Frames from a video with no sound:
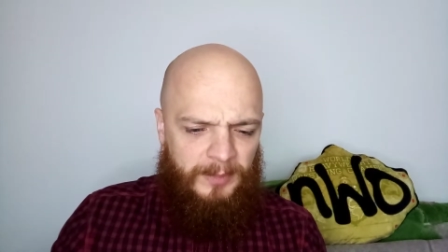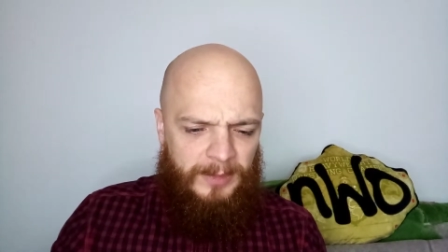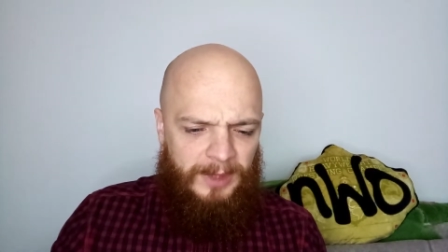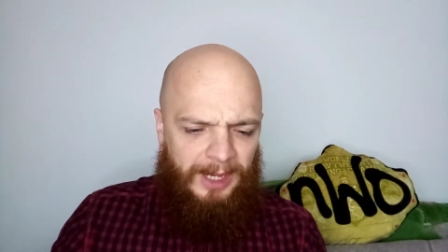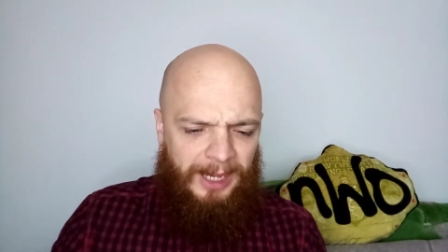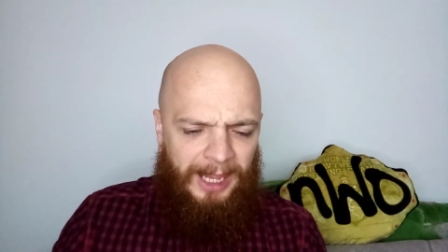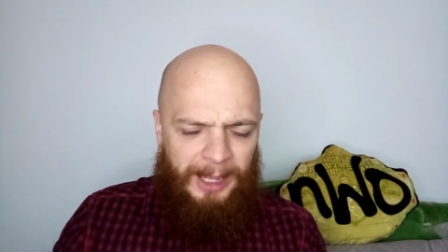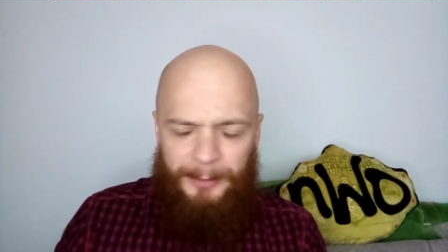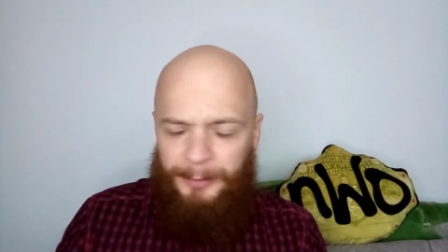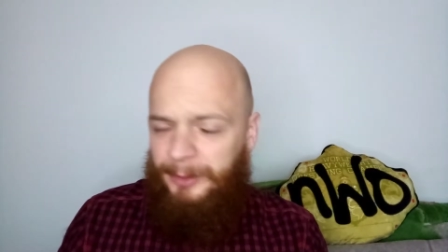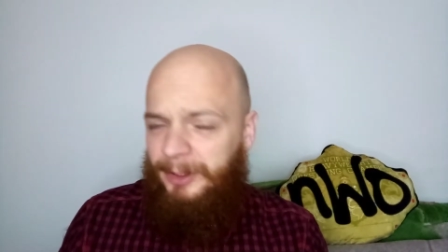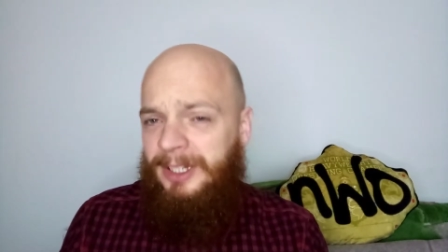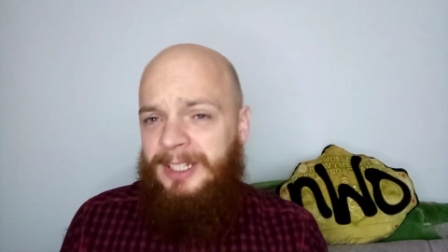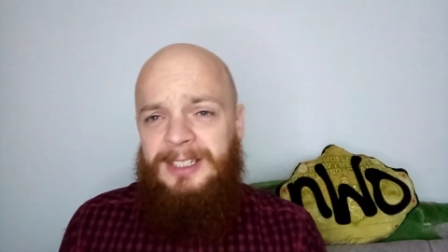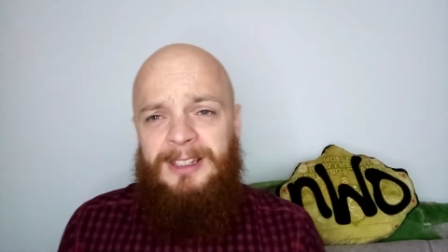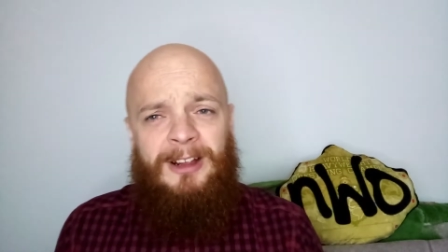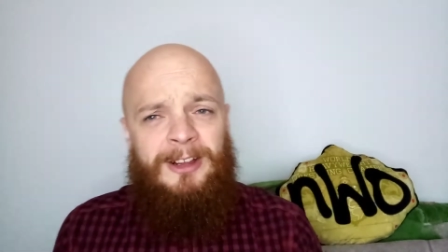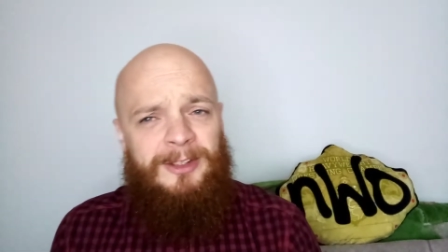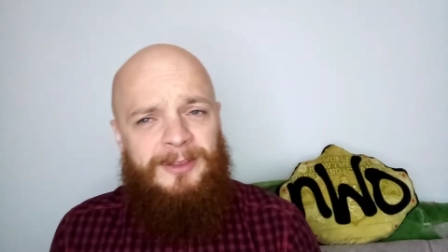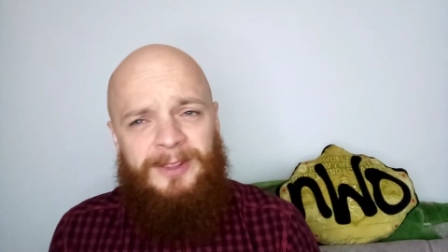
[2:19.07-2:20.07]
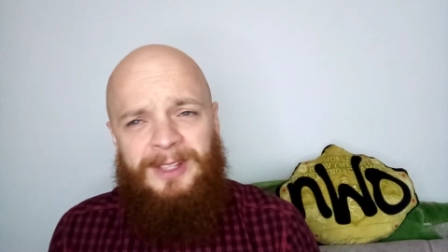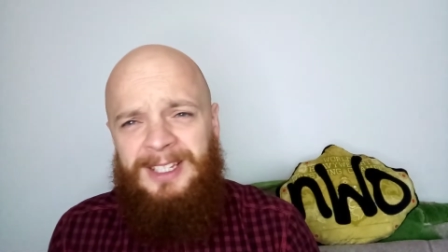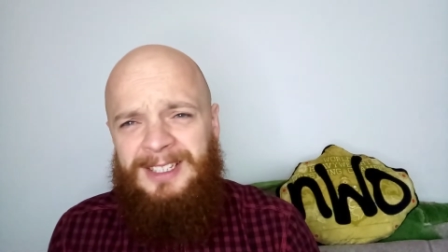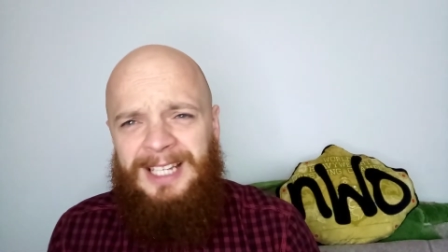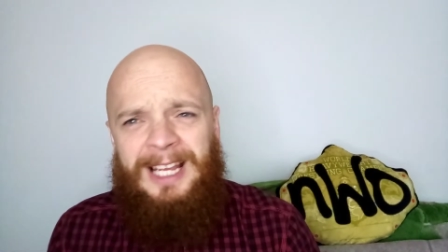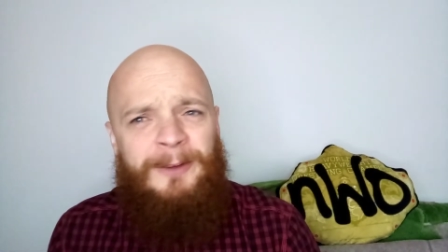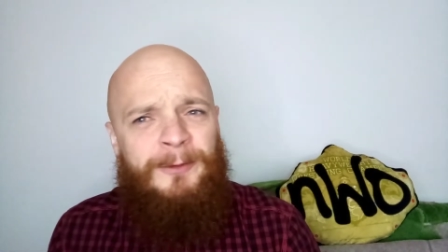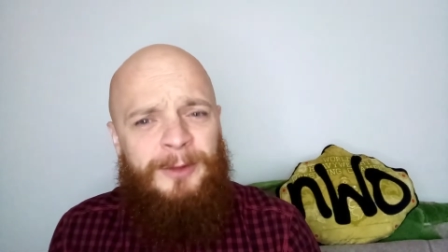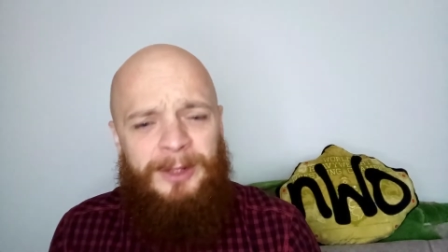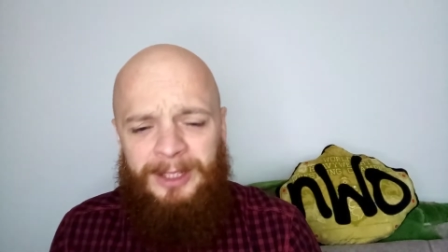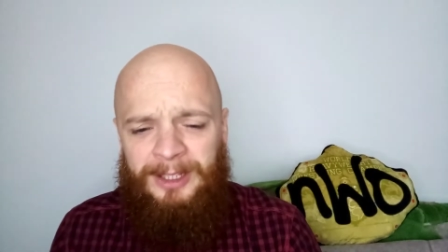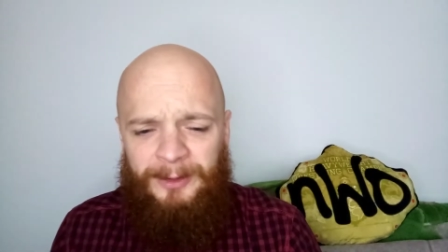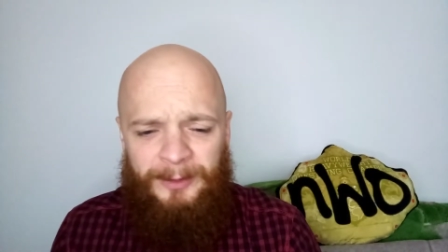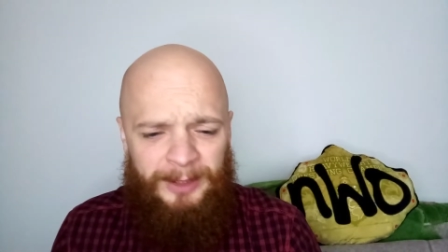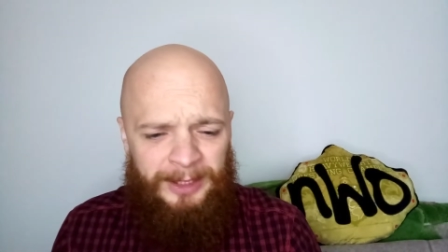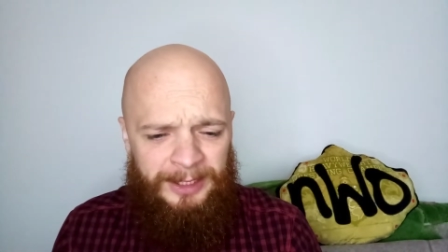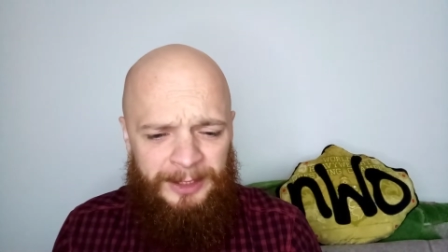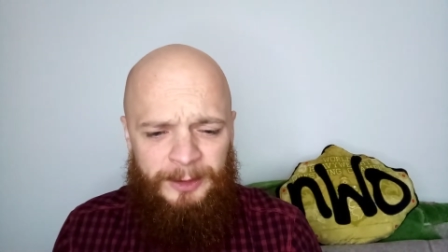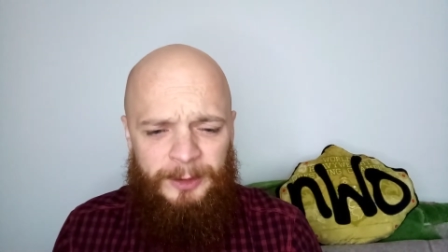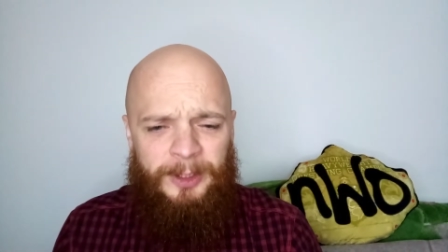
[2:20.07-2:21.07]
Uh, three stars for this. I really,
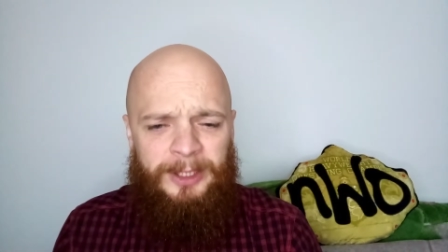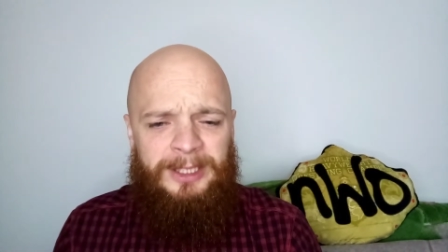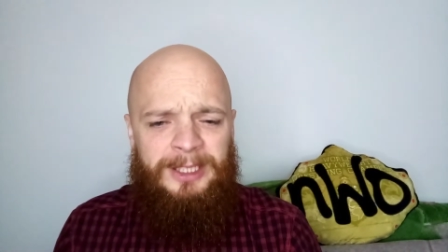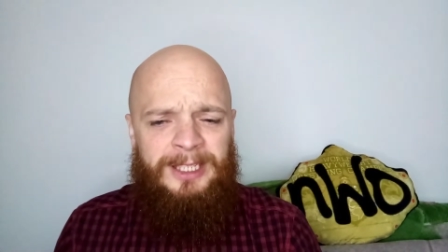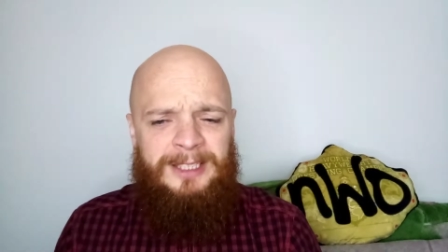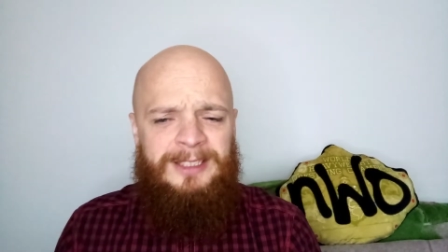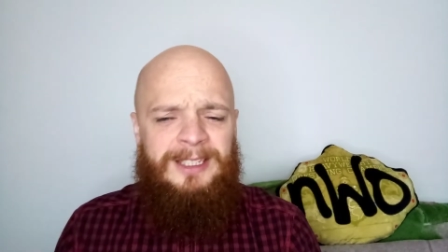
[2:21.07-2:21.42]
really enjoyed this.